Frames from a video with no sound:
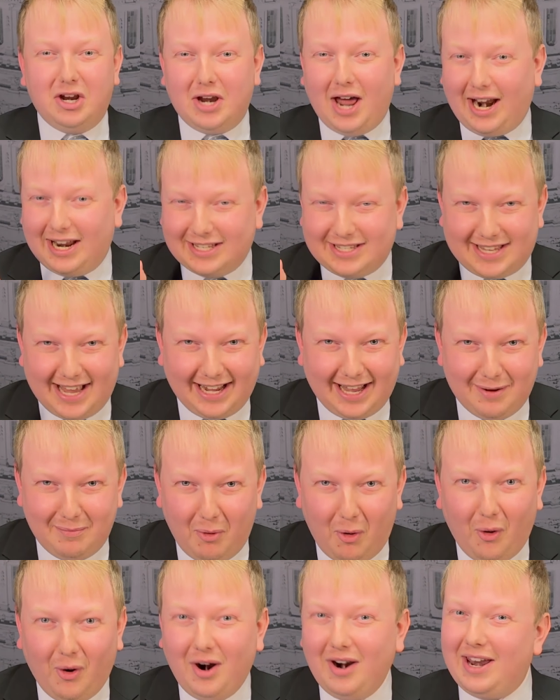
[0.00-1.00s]
Not a second
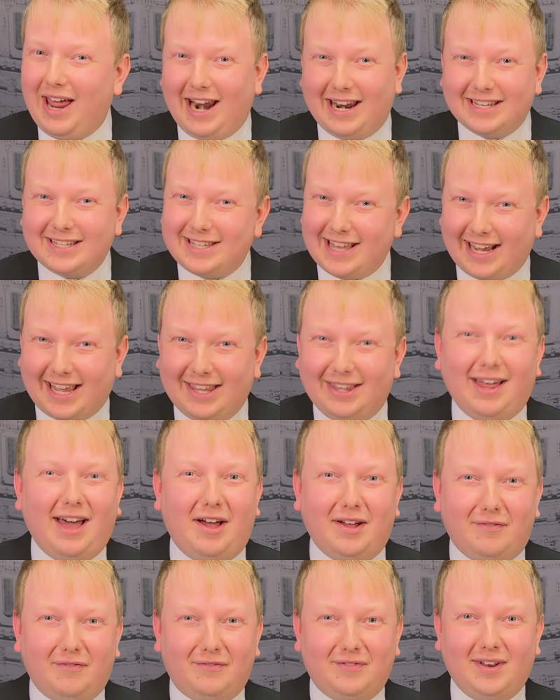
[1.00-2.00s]
more, not a second
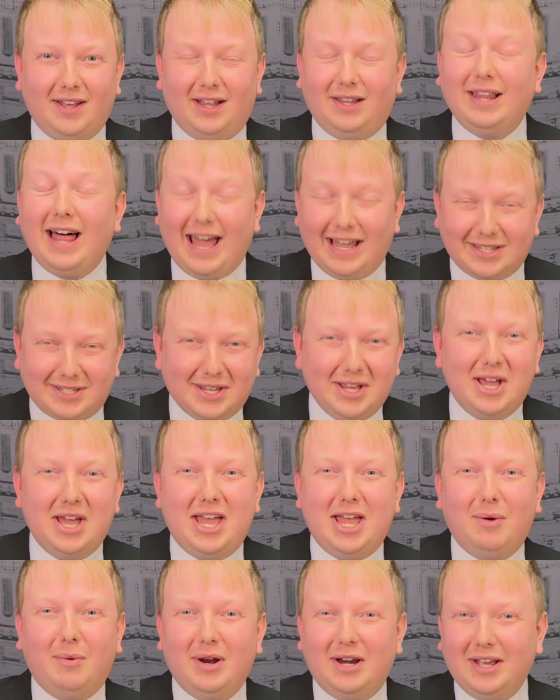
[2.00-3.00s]
less.
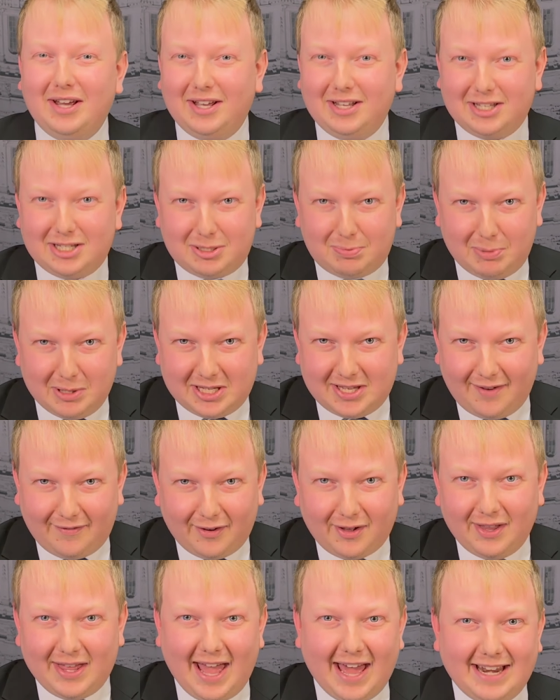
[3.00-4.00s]
He would
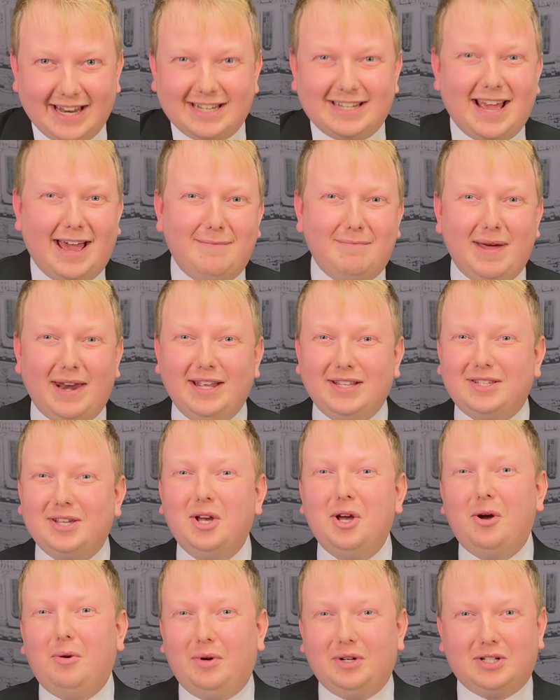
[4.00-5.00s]
specifically end at 10 minutes,
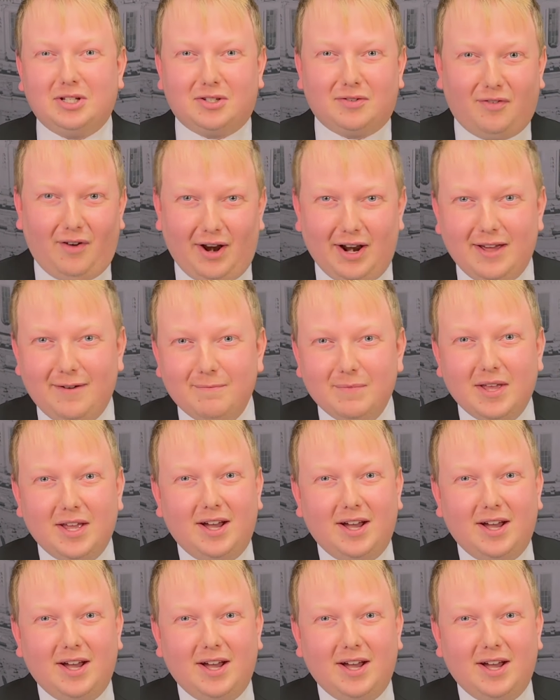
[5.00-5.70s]
which is funny.